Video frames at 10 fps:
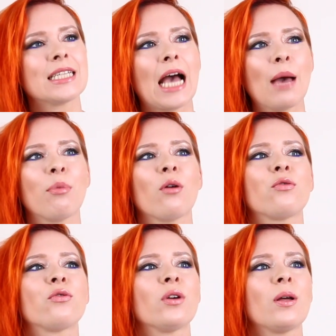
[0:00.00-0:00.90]
type
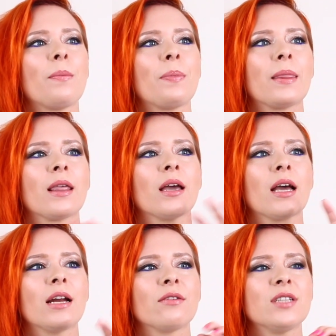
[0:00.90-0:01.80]
of
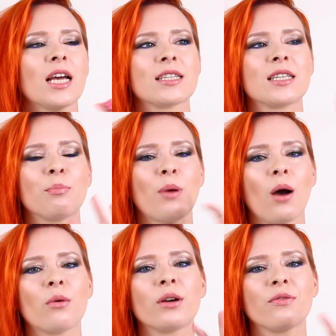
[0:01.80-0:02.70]
kind of dusty,
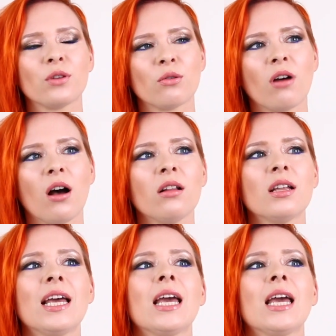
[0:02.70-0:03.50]
powdery floral,